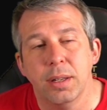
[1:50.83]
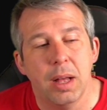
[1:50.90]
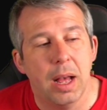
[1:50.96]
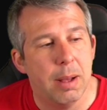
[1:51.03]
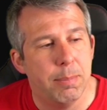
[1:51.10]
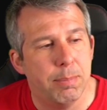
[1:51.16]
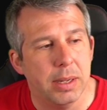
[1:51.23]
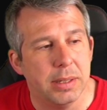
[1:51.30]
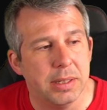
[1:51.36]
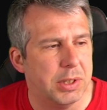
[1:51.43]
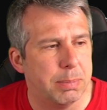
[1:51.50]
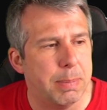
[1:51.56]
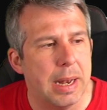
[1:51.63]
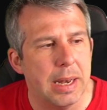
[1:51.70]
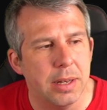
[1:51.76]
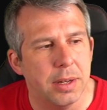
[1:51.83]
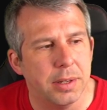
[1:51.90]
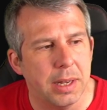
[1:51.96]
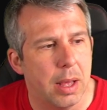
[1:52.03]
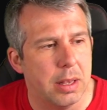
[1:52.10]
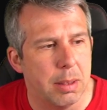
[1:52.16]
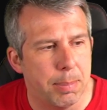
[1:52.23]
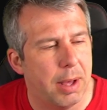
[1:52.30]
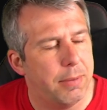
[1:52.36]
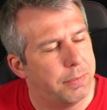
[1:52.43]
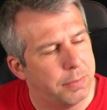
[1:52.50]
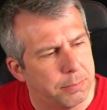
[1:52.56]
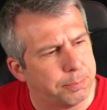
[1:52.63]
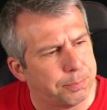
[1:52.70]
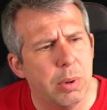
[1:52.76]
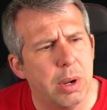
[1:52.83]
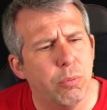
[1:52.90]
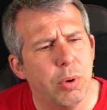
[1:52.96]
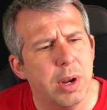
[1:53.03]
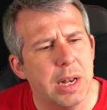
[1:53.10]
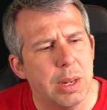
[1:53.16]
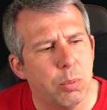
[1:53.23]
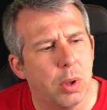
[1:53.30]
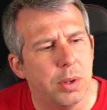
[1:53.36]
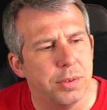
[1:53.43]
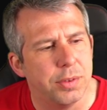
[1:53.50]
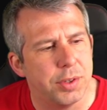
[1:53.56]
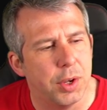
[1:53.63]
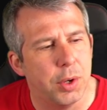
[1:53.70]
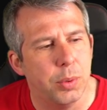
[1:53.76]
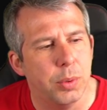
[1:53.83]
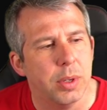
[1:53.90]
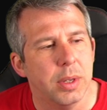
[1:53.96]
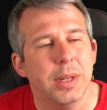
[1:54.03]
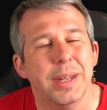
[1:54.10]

by dispelling the buff, and we really want to